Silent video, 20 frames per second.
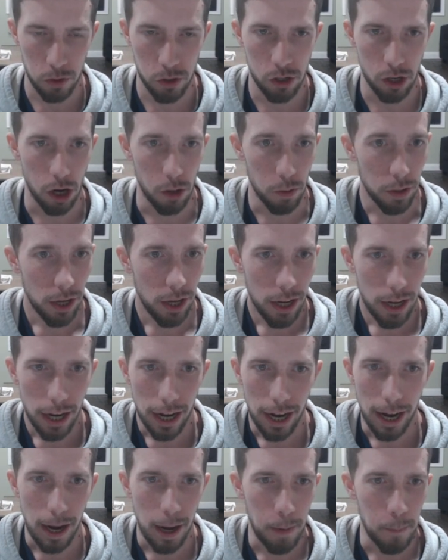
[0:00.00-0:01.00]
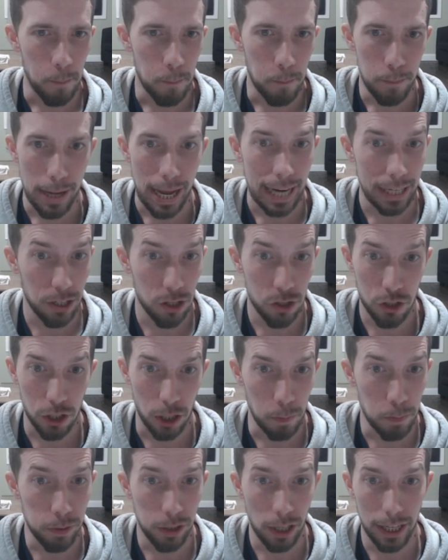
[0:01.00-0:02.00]
So Magnus
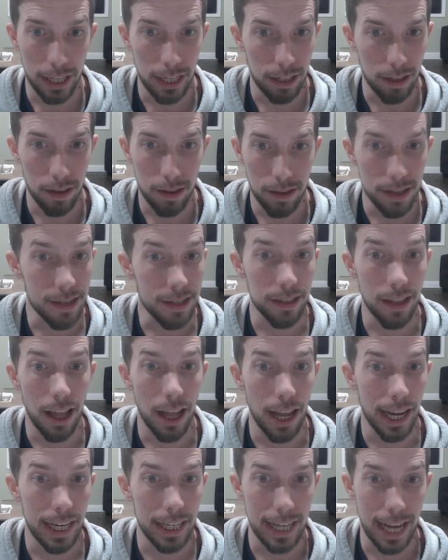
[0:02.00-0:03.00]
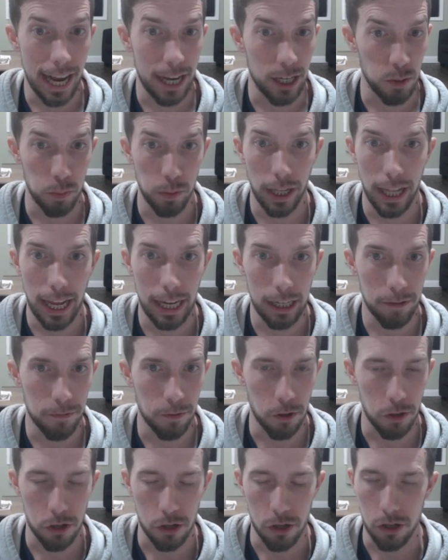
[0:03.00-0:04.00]
here playing this line as black
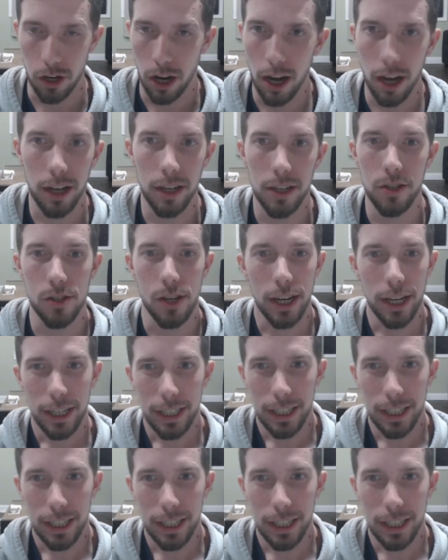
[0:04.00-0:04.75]
versus Hans.